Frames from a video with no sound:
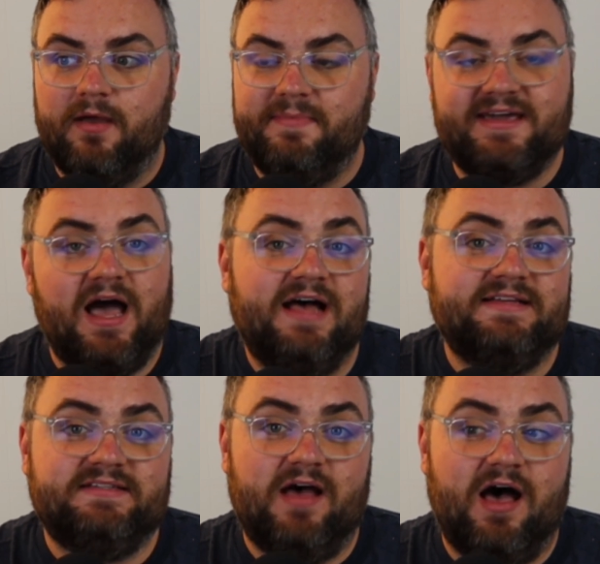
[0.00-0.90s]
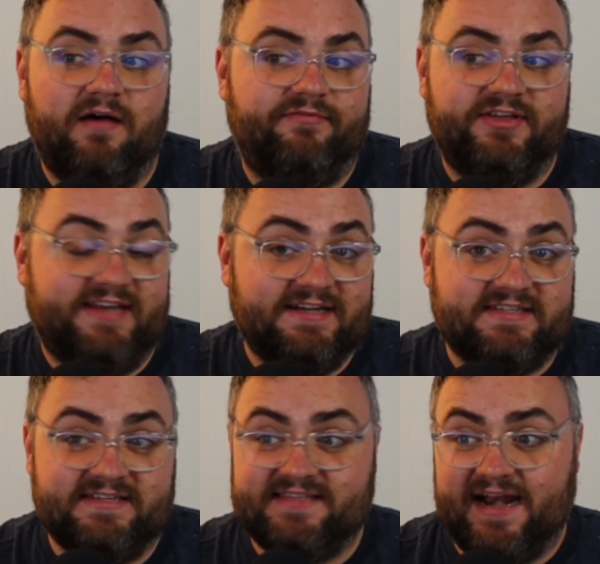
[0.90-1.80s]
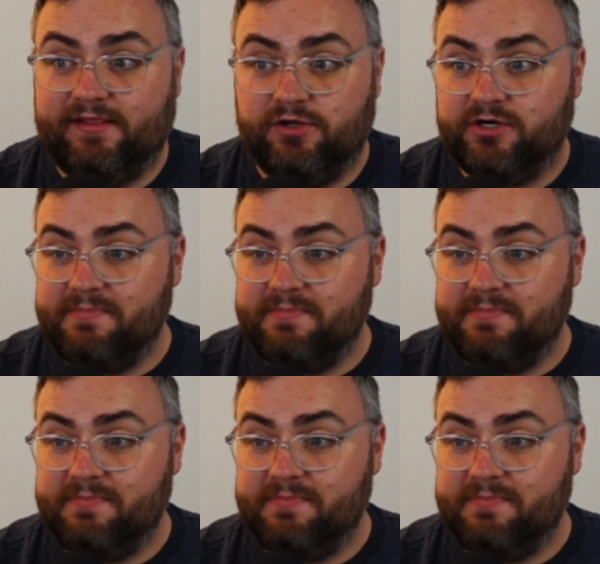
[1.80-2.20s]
because of the dances that I learned